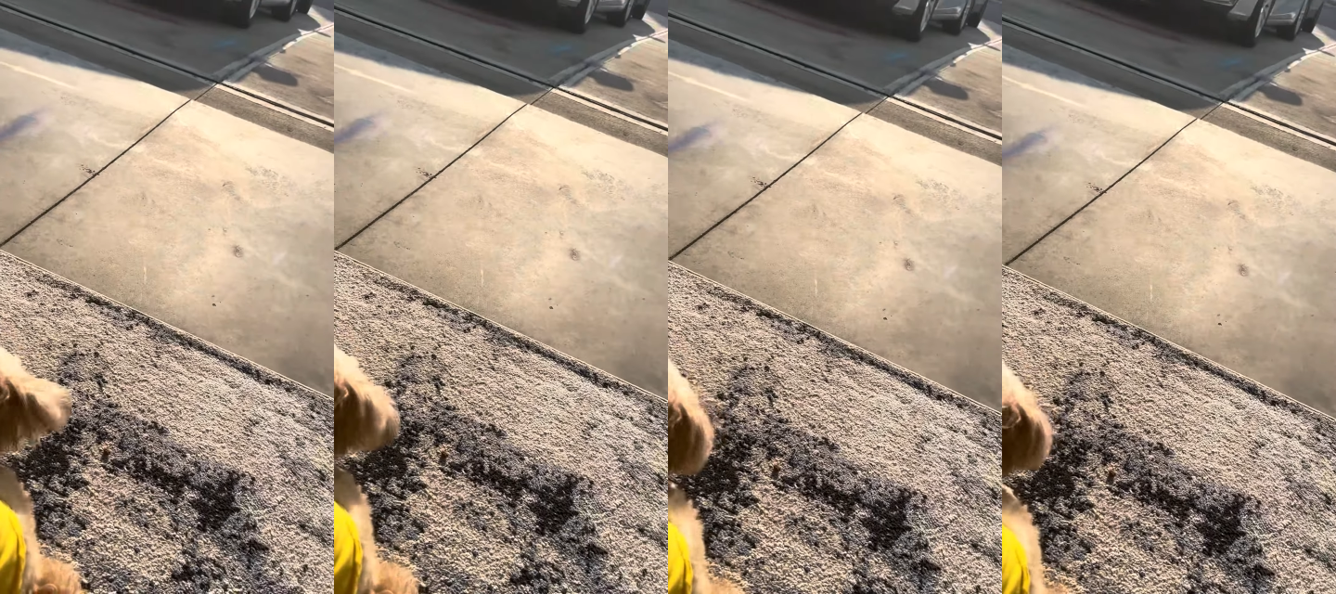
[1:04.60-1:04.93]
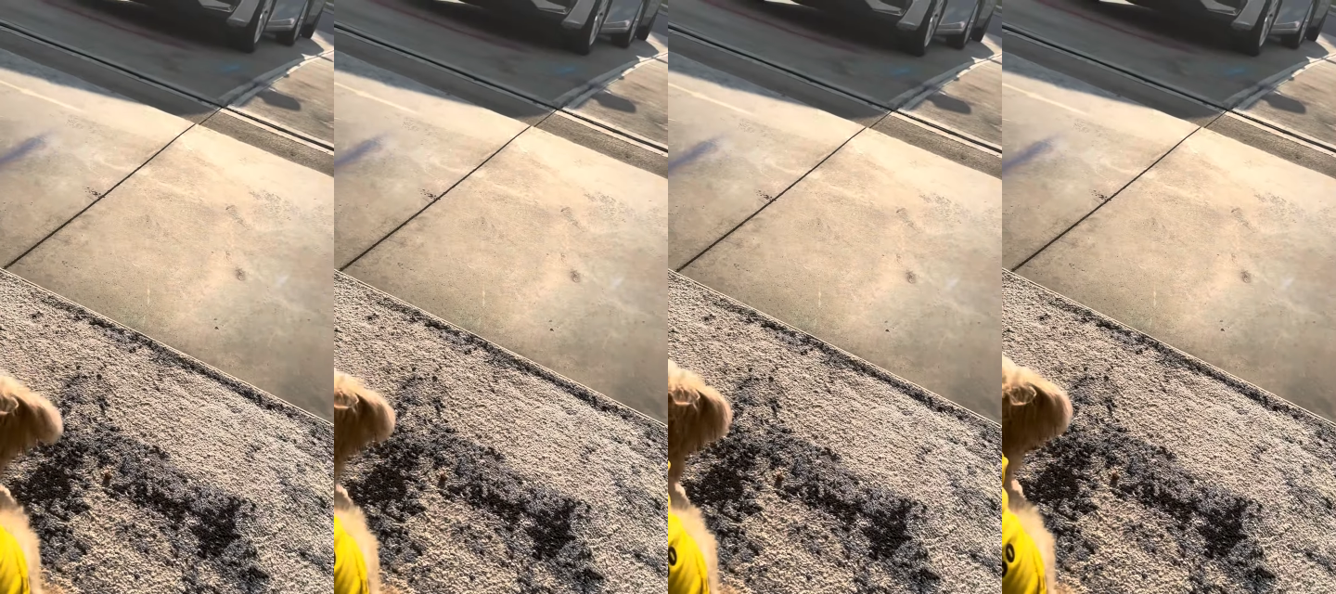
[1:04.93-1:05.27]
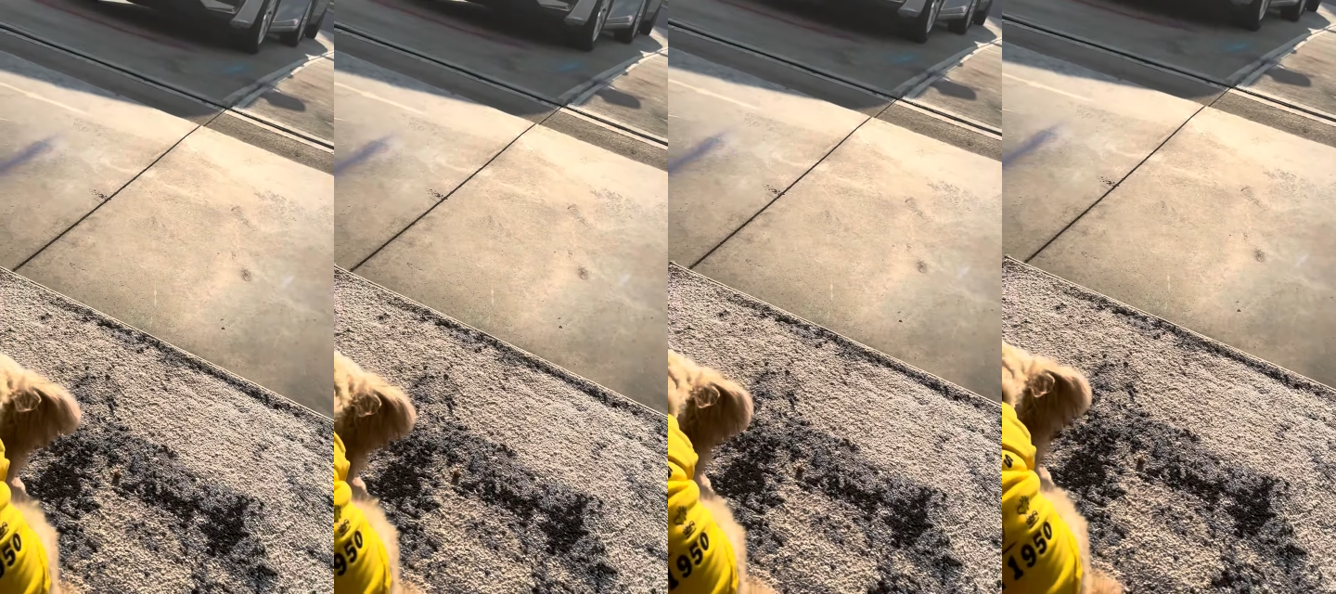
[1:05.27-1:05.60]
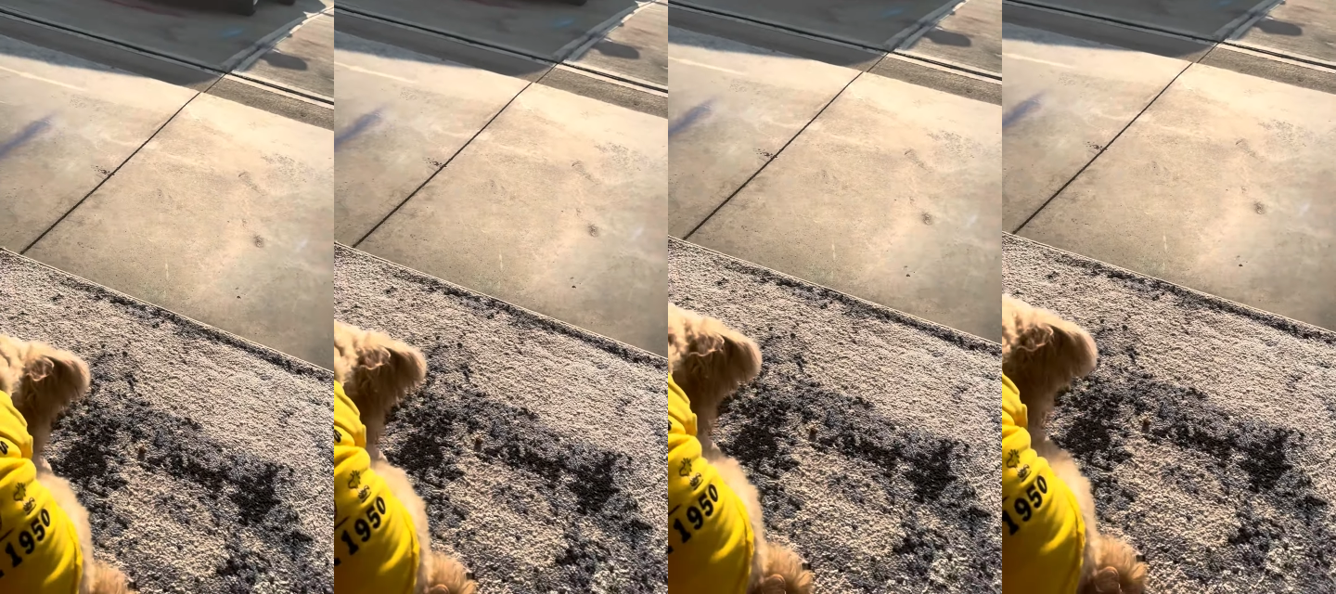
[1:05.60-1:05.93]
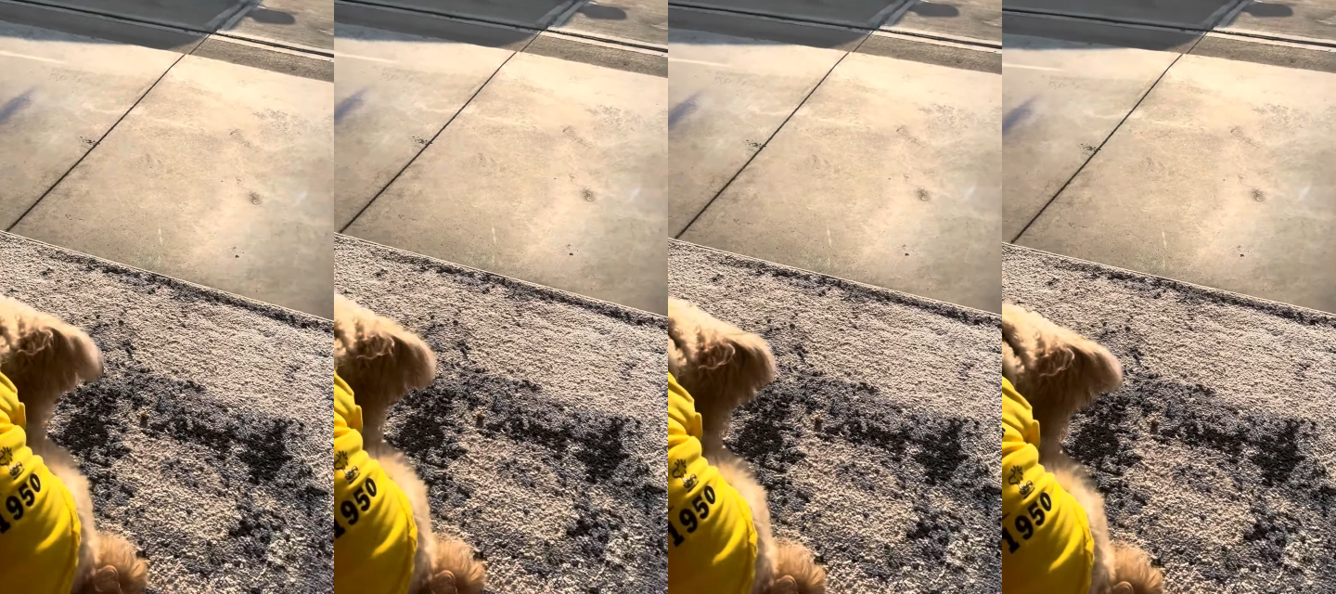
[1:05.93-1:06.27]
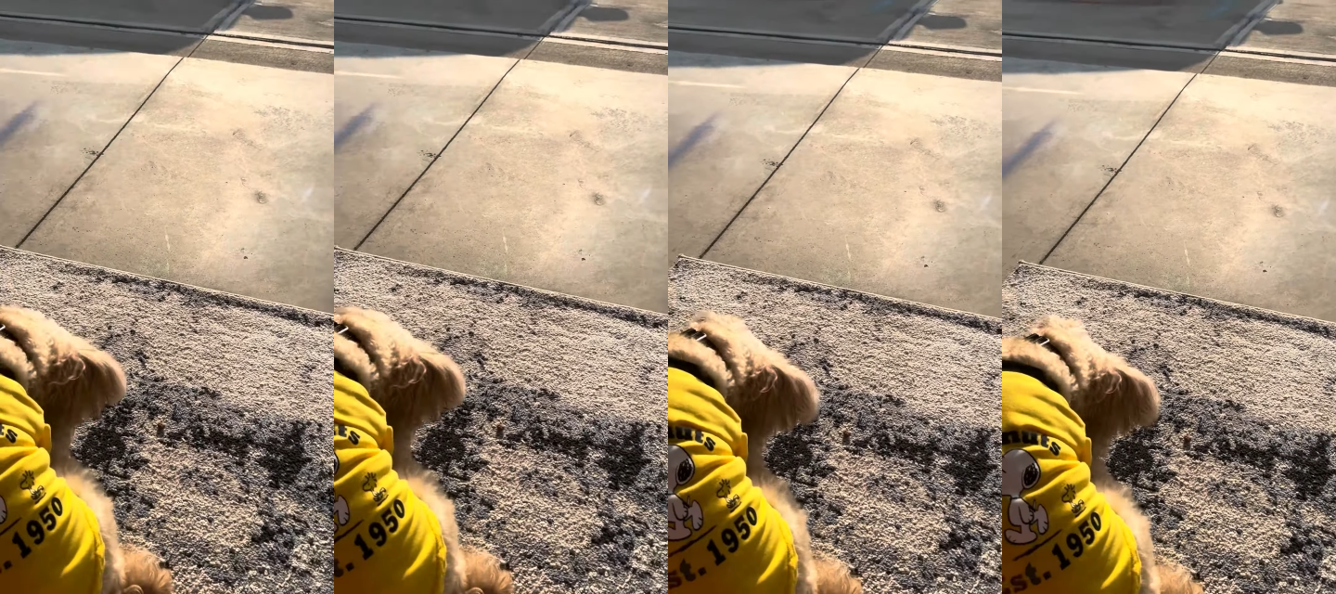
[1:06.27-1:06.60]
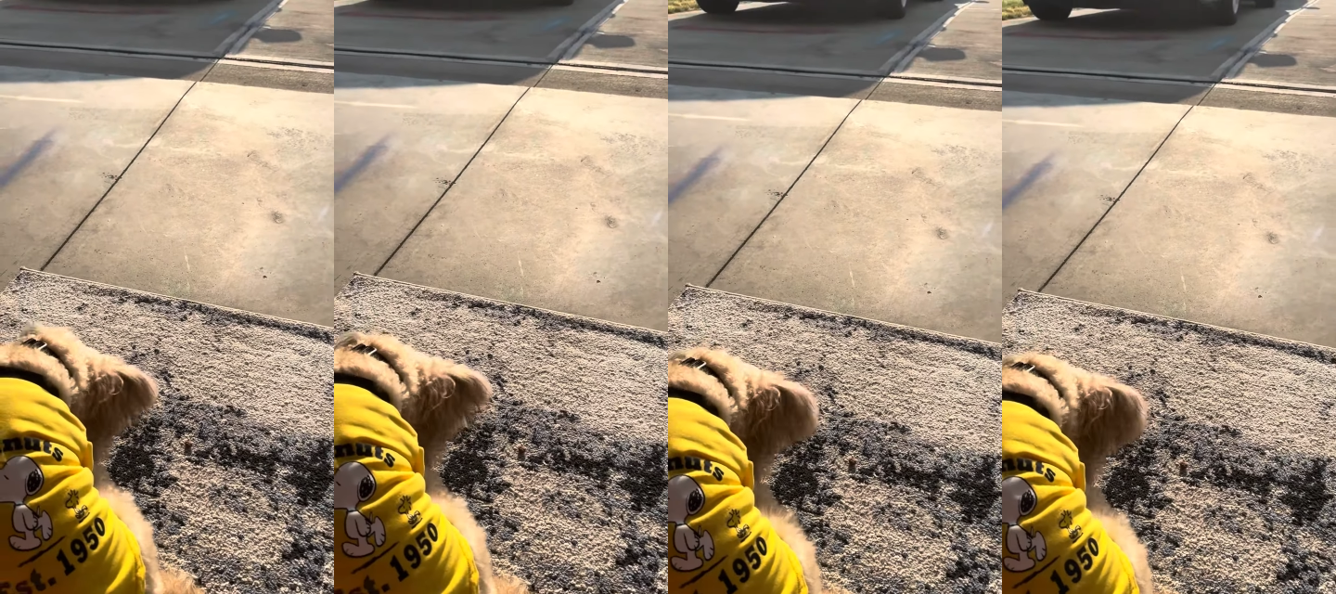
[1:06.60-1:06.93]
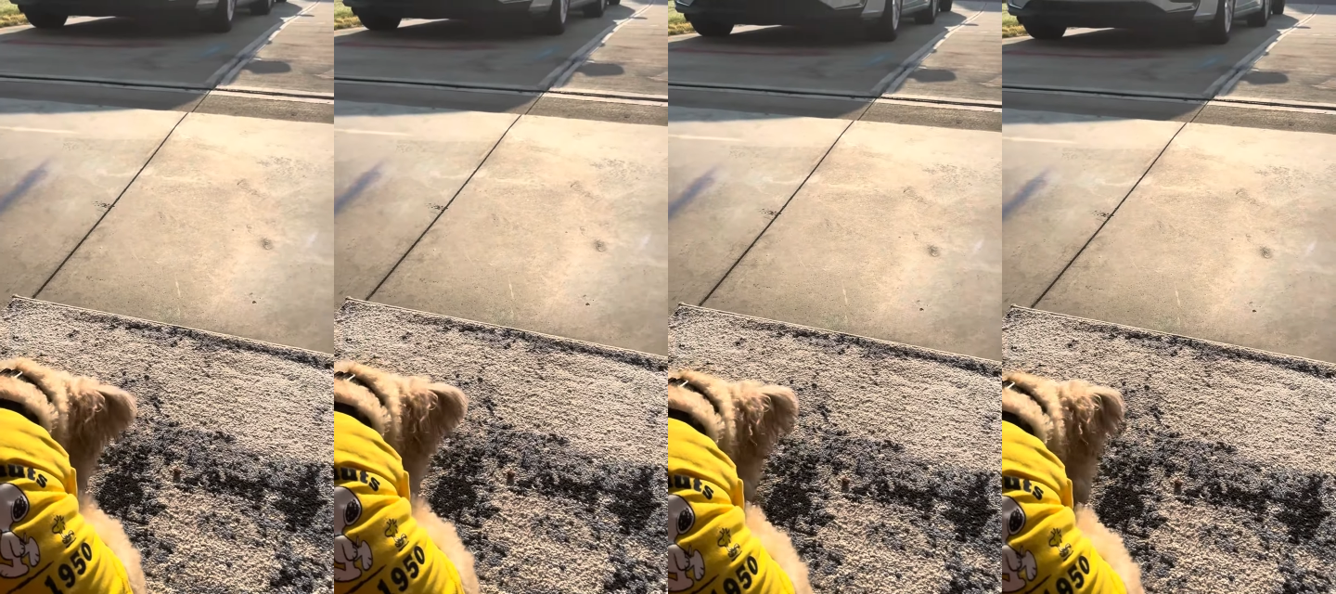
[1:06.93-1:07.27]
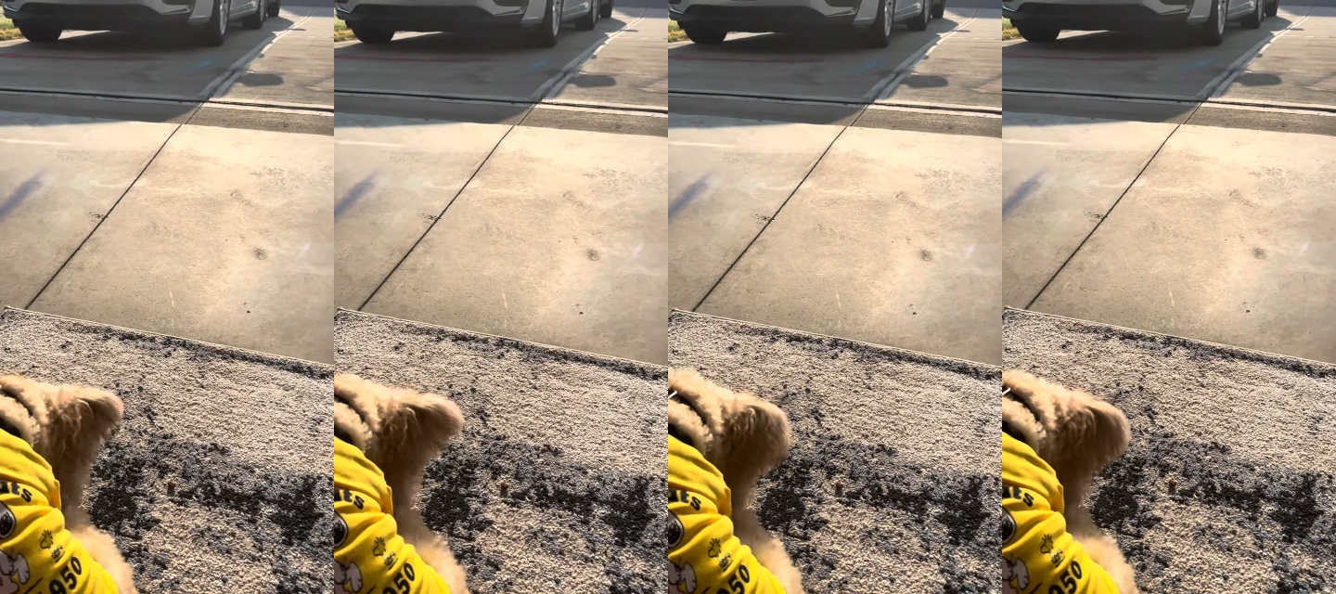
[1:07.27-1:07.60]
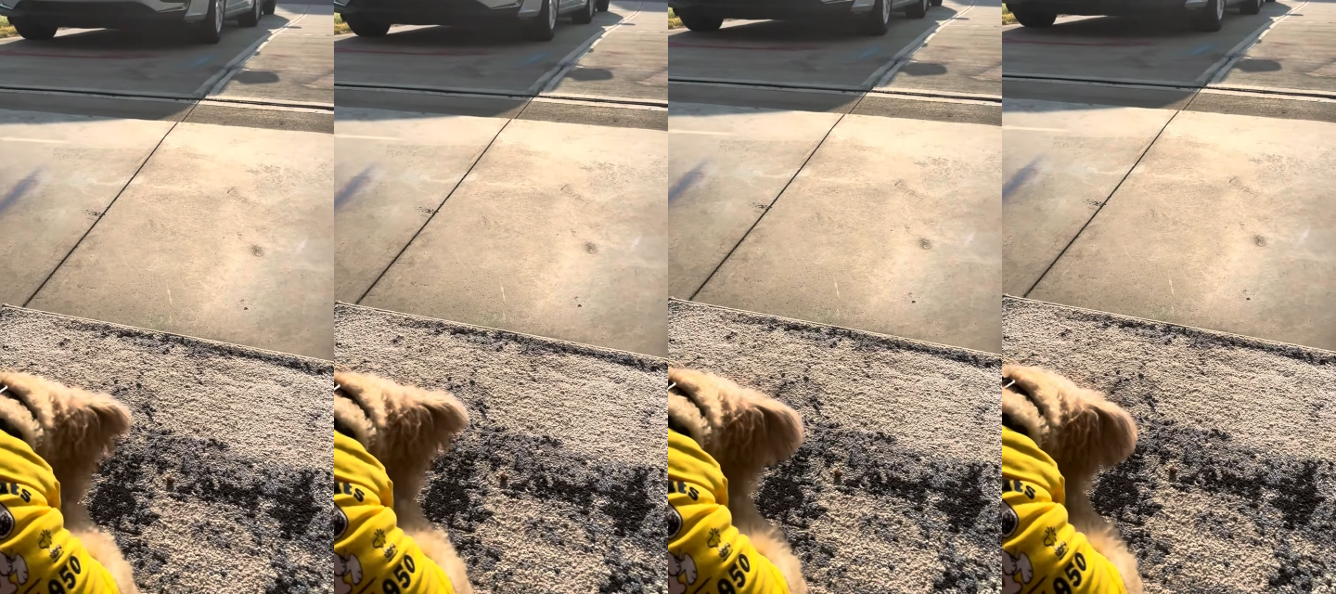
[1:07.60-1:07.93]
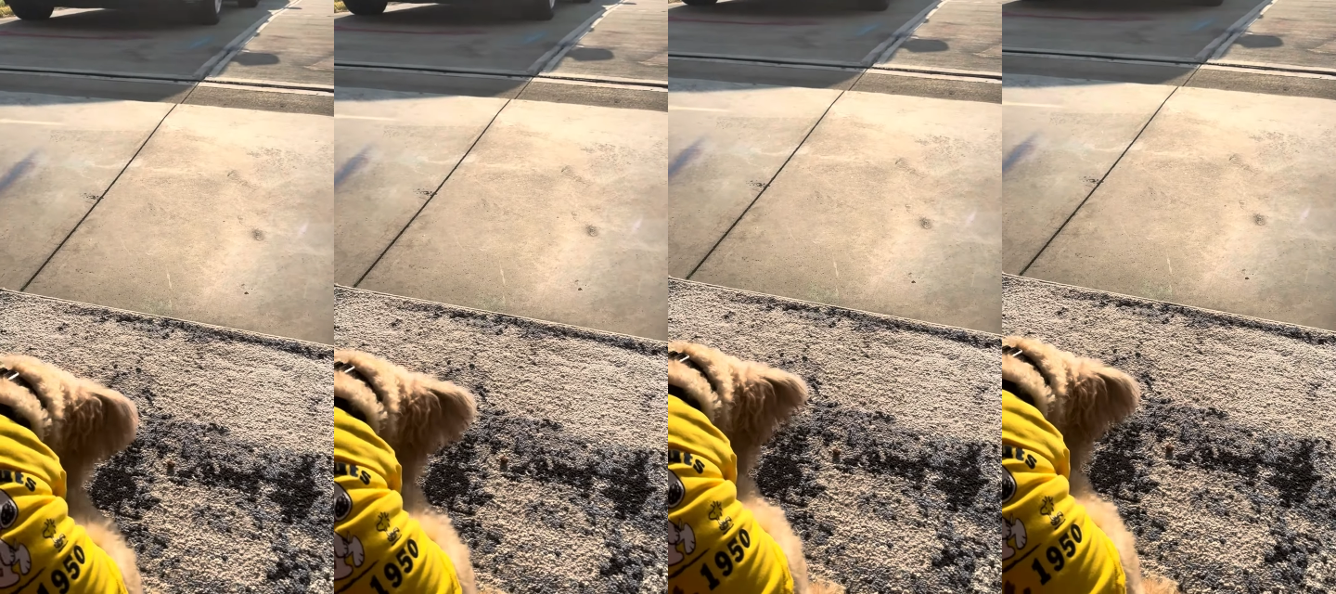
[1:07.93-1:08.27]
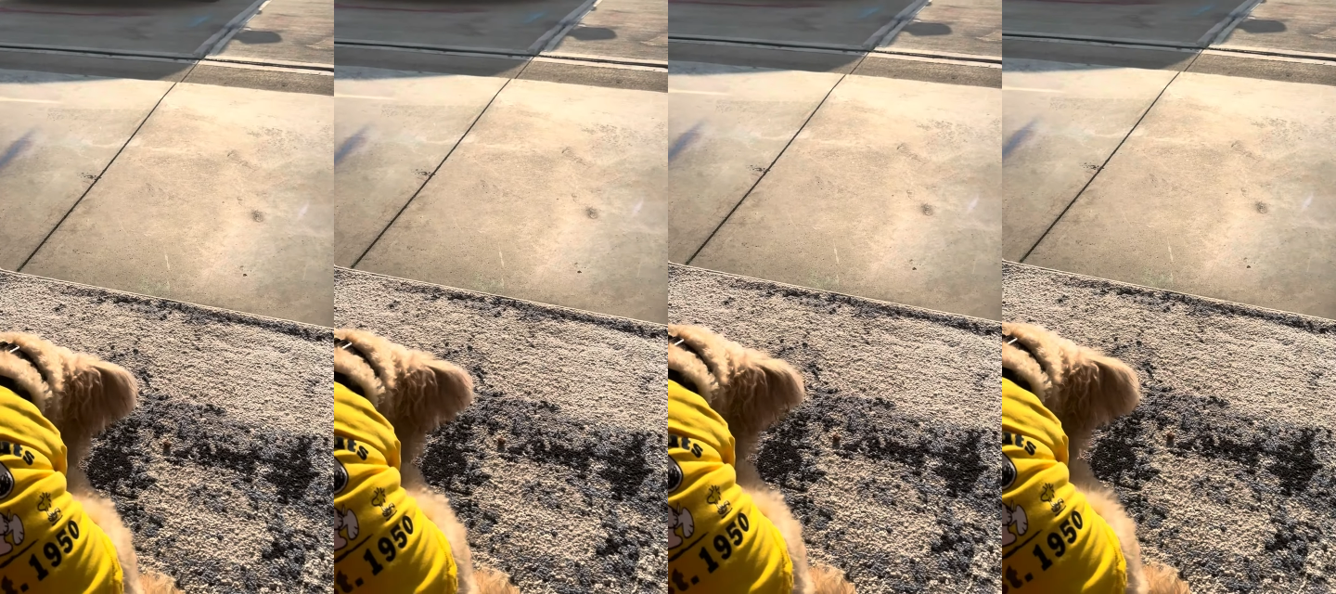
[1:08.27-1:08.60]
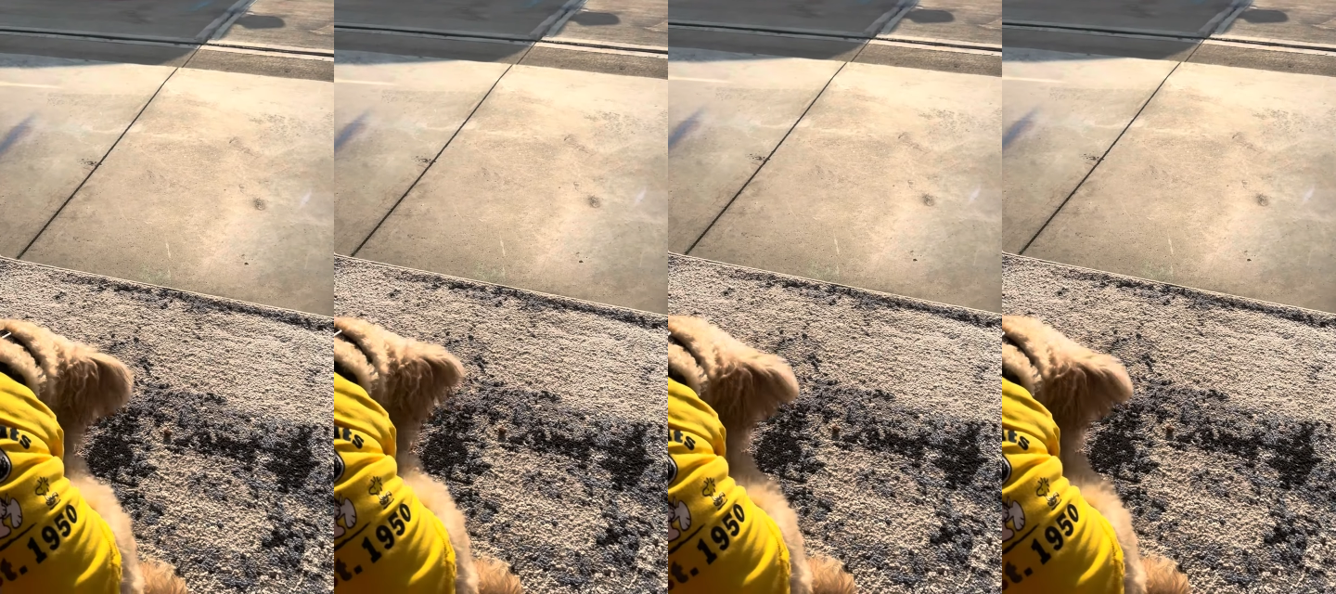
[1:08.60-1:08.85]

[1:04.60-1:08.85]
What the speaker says: [unreadable: no face in view]